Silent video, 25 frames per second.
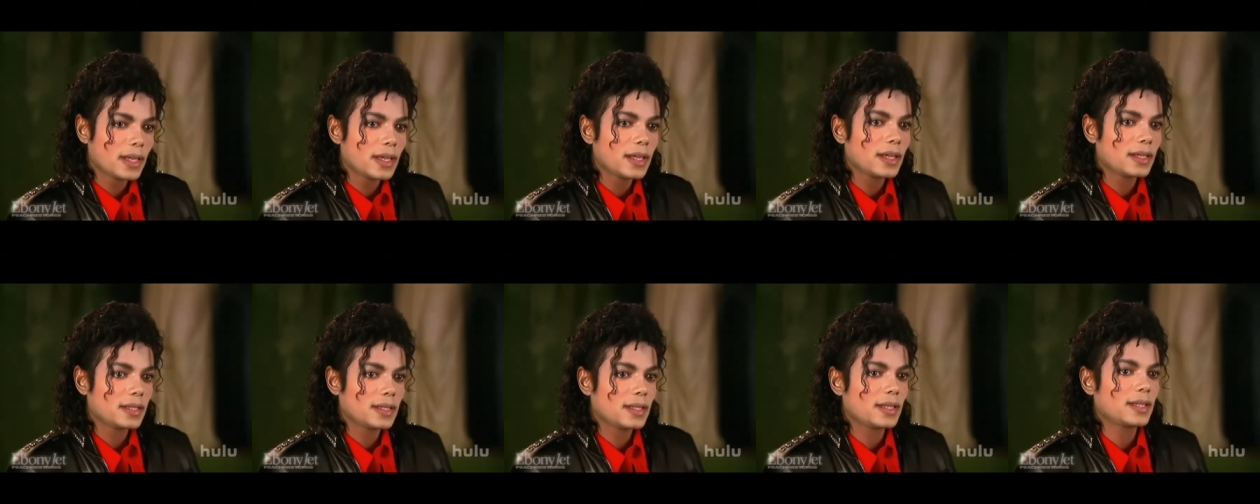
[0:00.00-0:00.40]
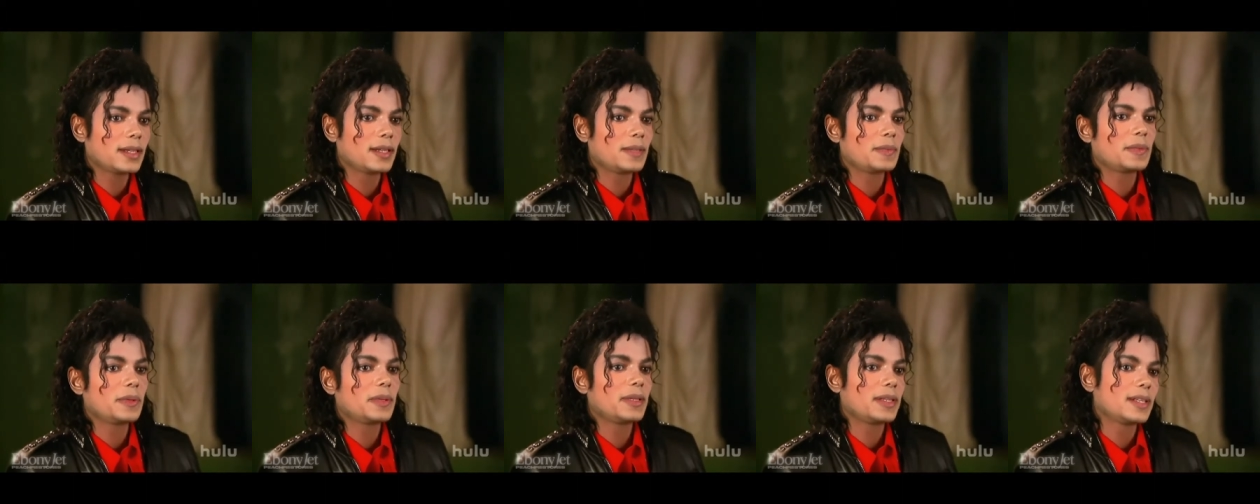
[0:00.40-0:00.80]
Oh, yeah, yeah.
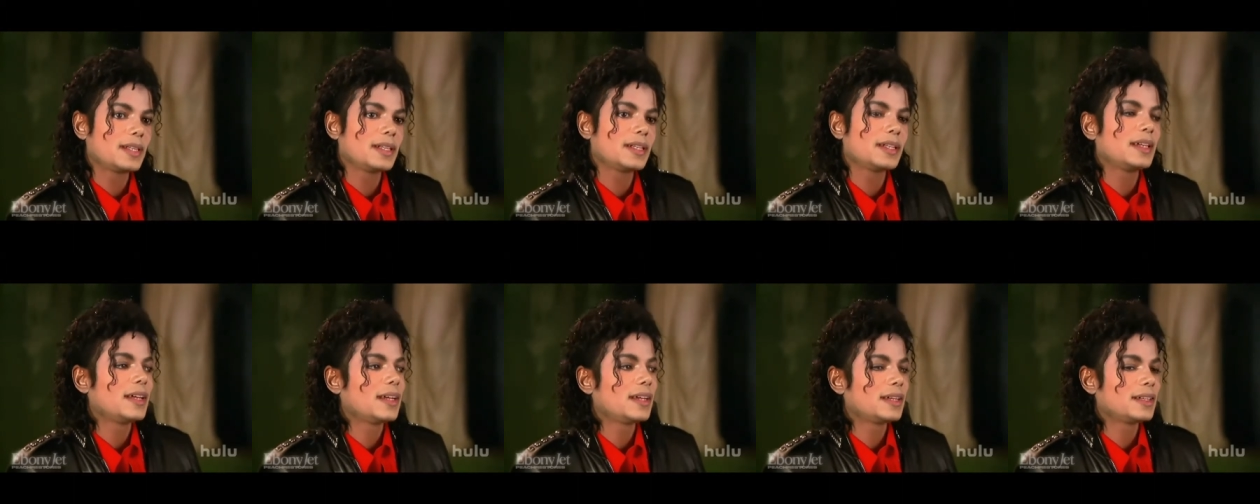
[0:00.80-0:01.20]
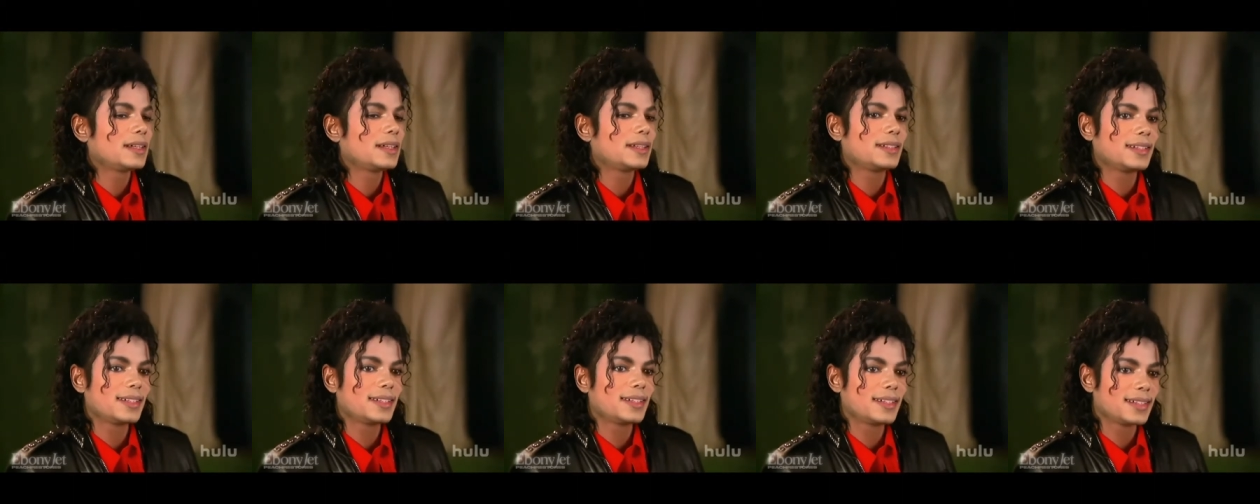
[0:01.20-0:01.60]
I pray a lot,
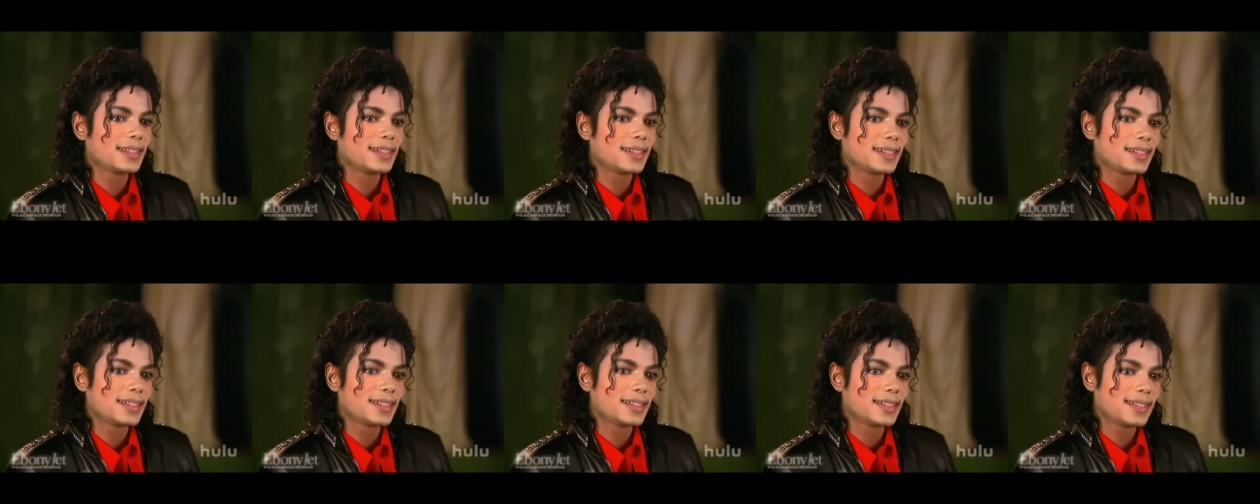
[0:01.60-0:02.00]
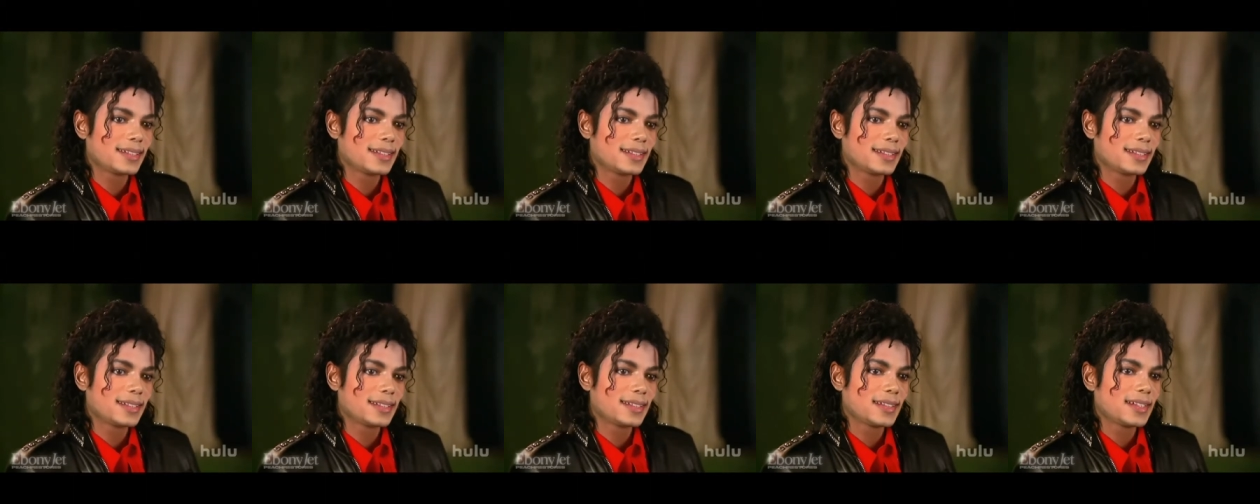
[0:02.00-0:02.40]
yeah.
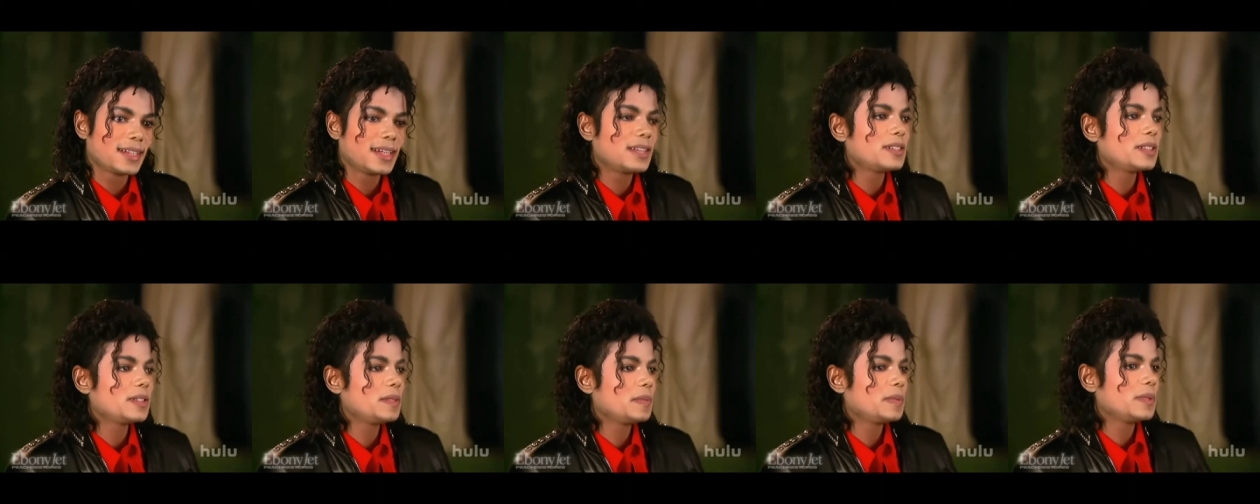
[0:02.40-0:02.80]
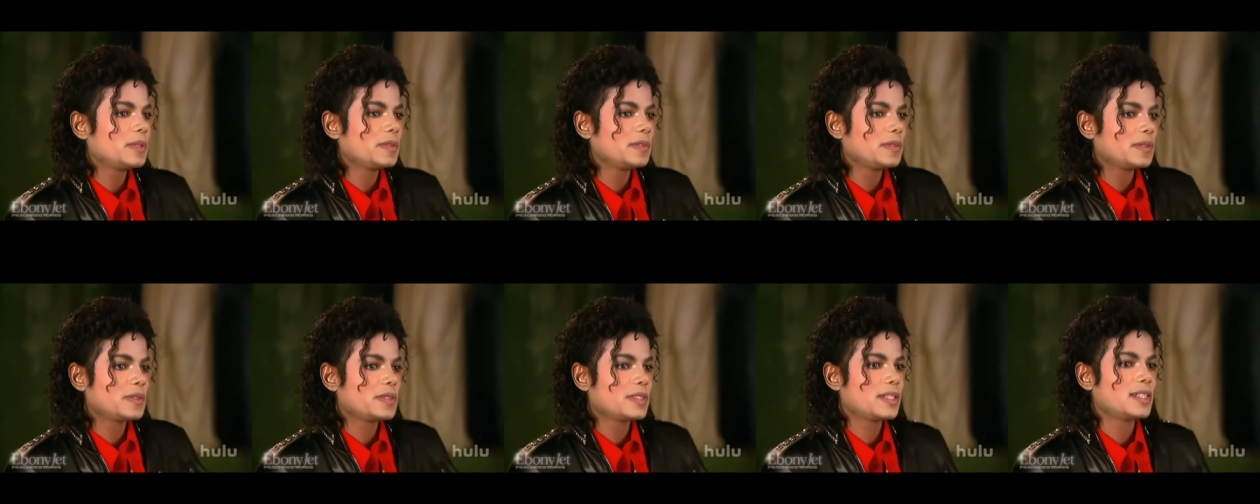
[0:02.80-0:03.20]
I see a
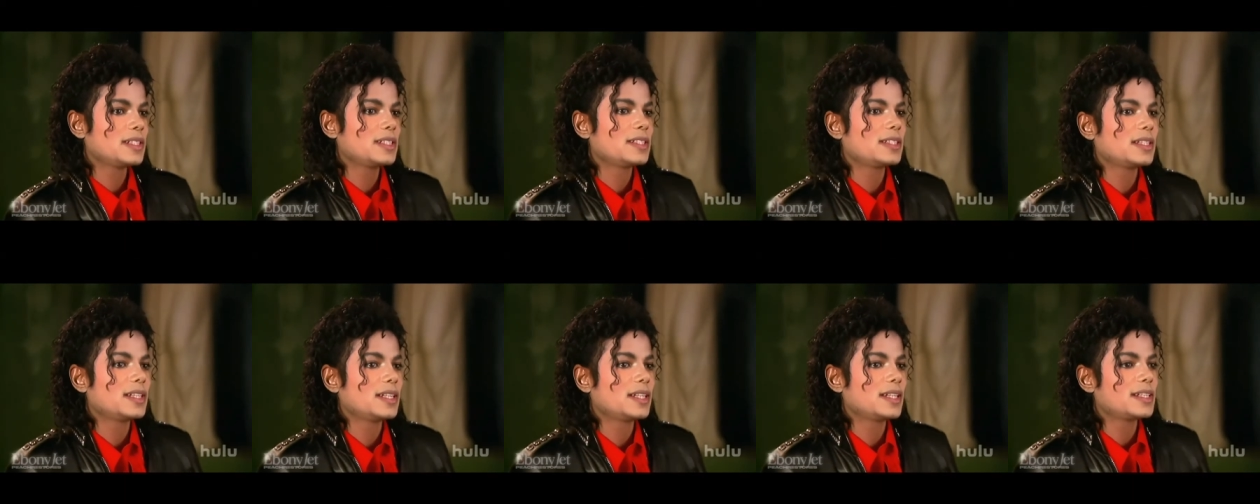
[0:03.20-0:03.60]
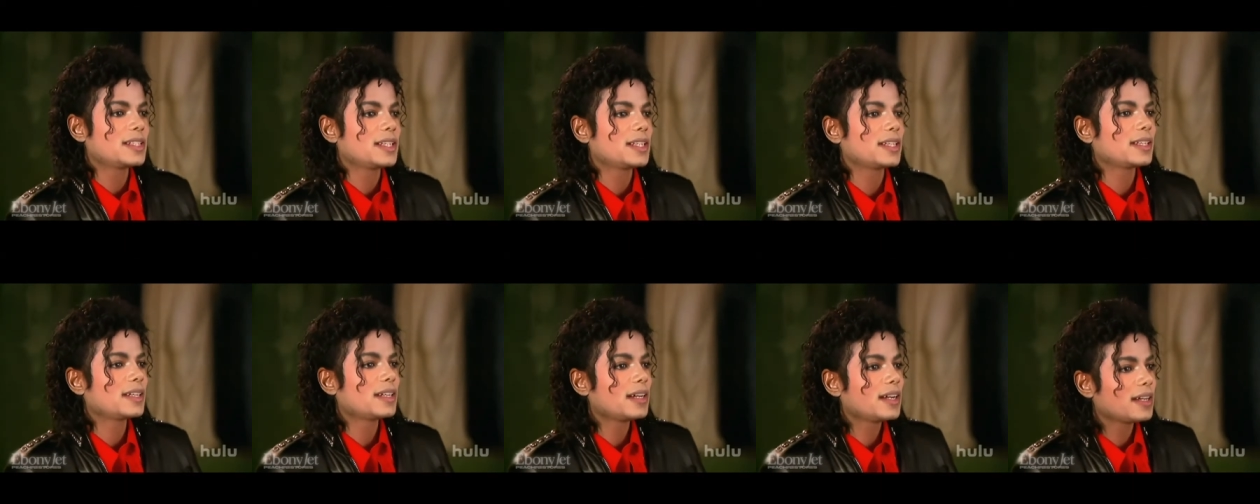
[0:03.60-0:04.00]
beautiful sunset. I say,
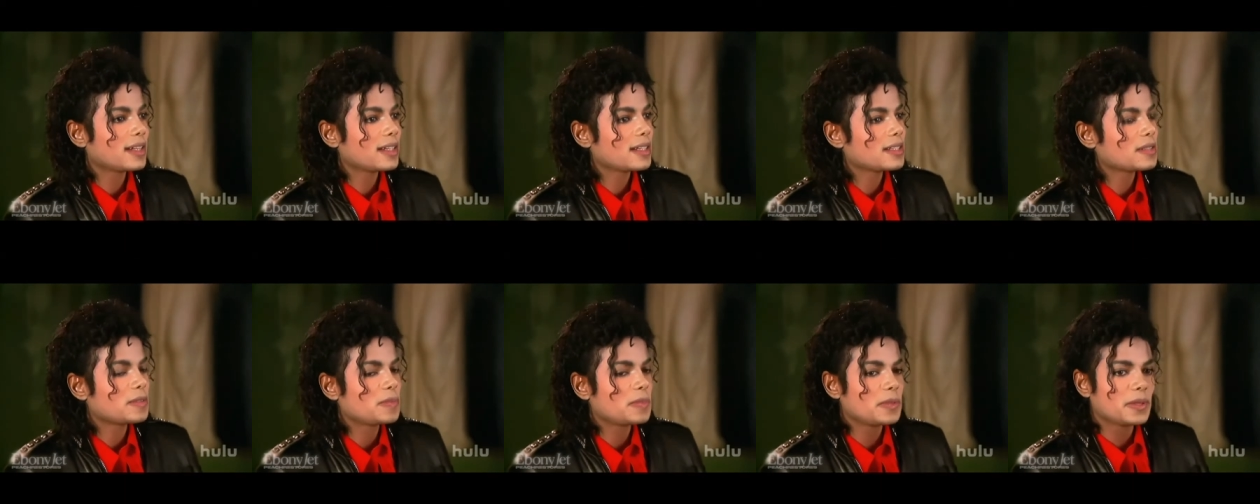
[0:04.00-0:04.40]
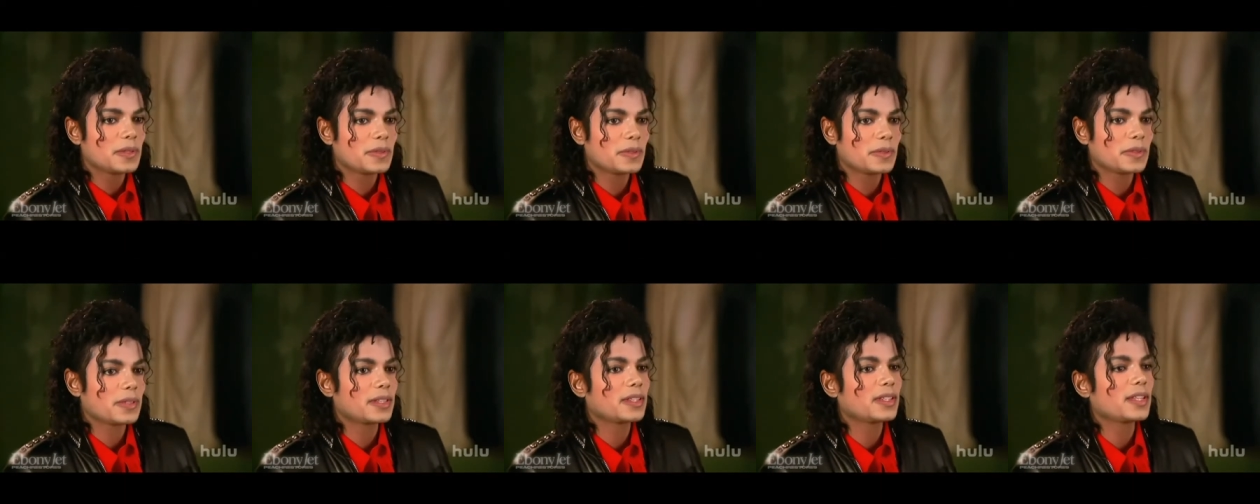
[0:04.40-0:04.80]
God, it's
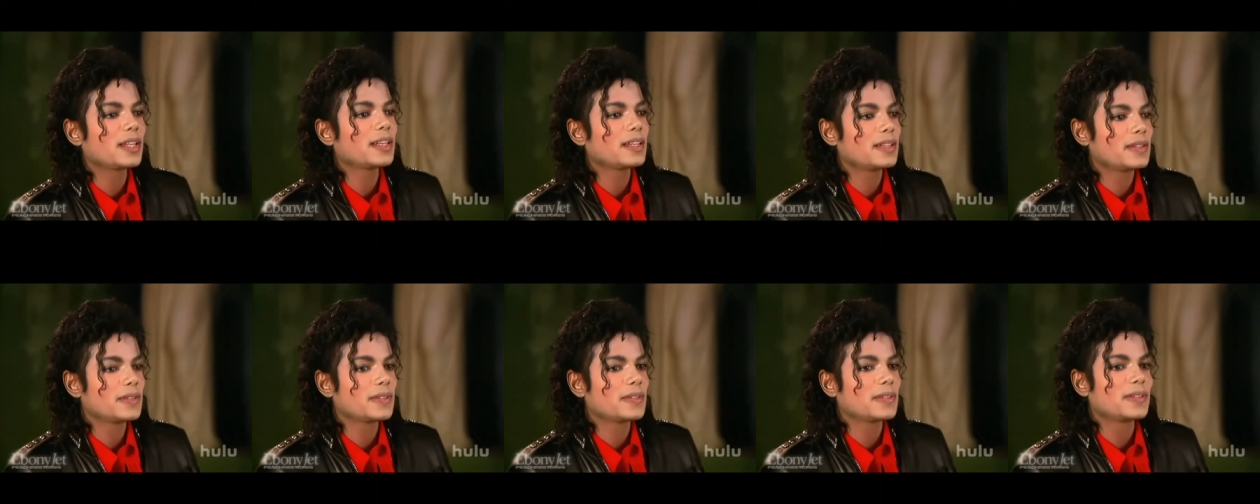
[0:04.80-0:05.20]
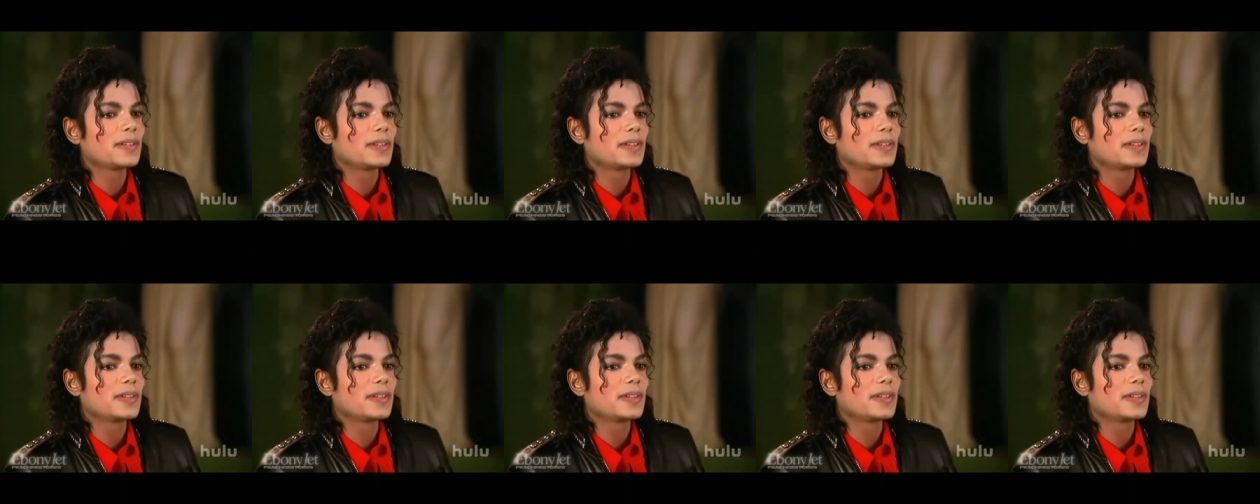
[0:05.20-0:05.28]
beautiful. Thank you.